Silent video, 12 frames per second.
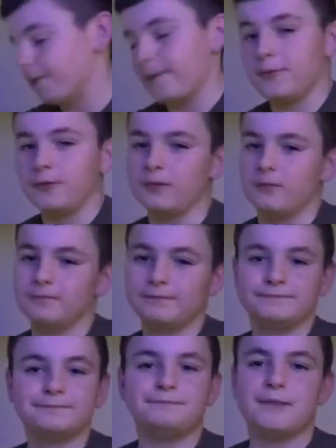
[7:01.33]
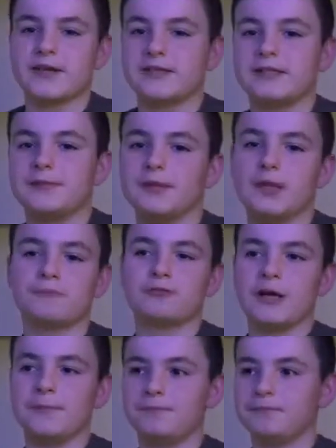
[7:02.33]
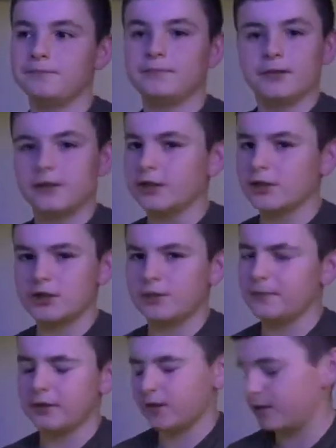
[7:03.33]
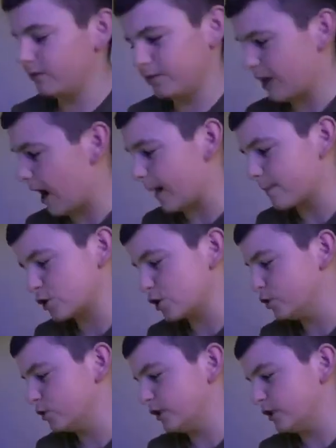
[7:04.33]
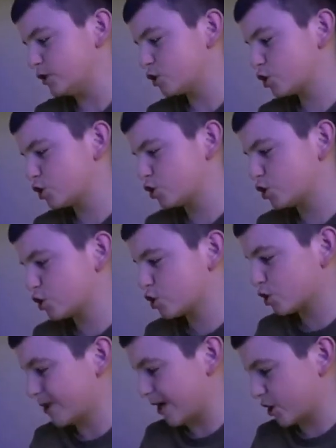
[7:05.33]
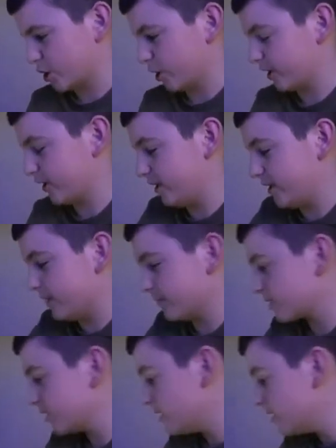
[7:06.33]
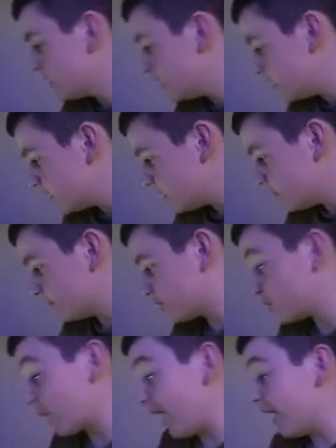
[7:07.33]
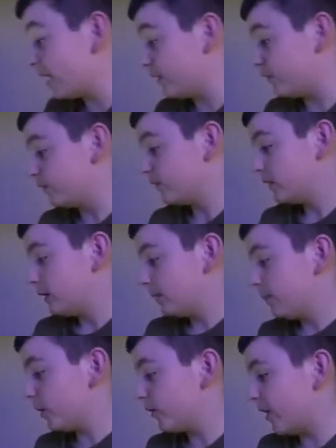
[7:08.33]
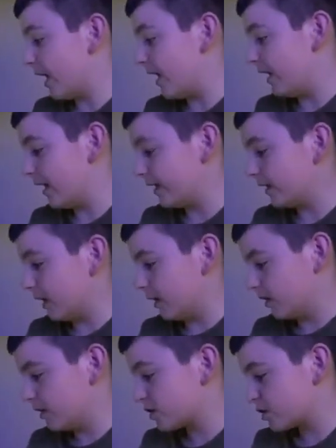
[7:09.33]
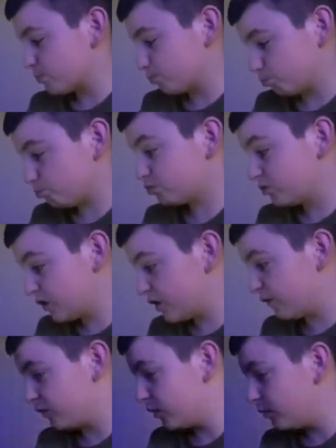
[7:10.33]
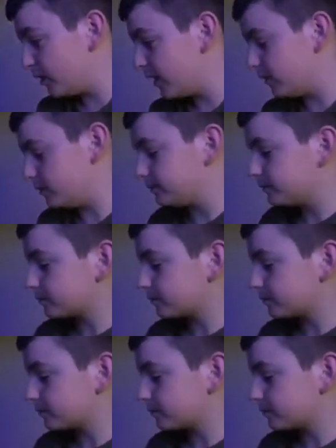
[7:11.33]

Liverpool, best team in the Prem. They should be absolutely trashing on teams. Which they have. Both the Atalanta loss, they've done well.